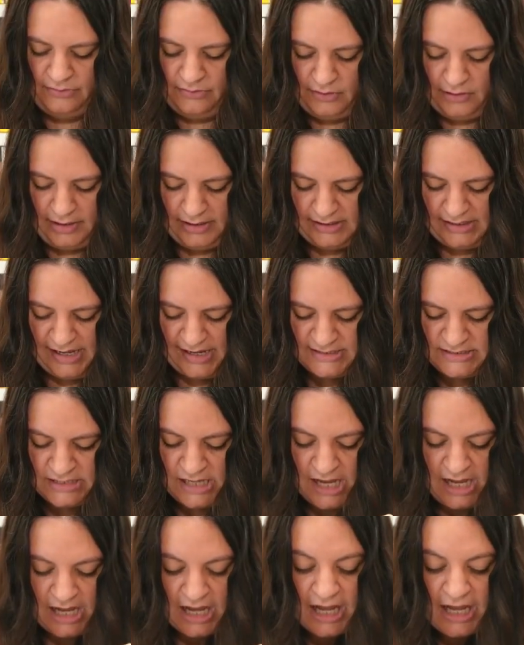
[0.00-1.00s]
There is a
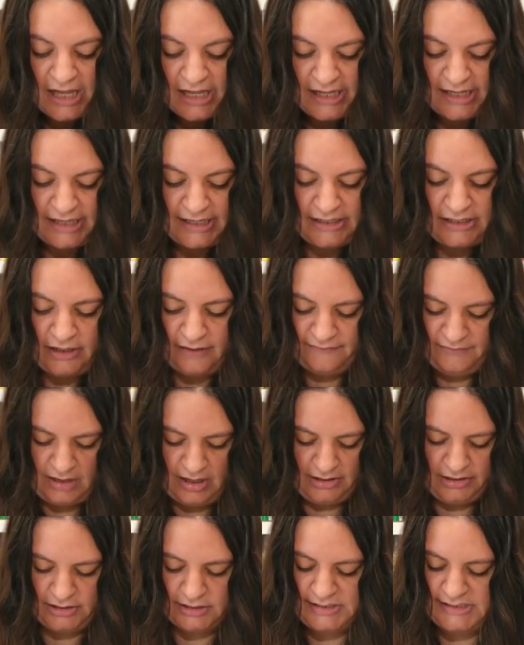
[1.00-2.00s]
ton of
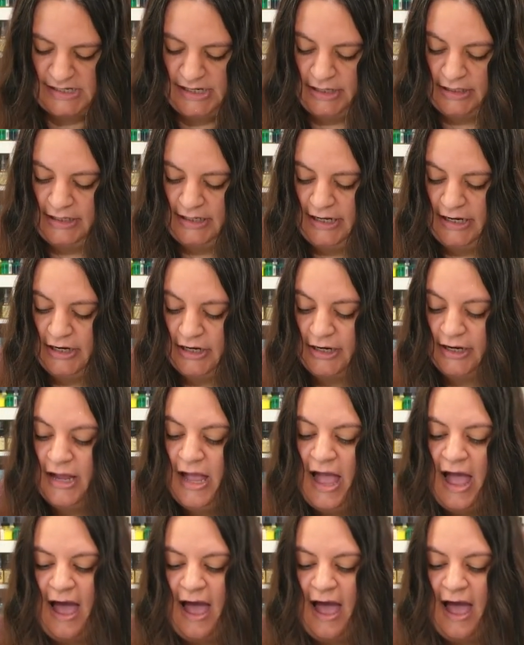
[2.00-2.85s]
colors in here.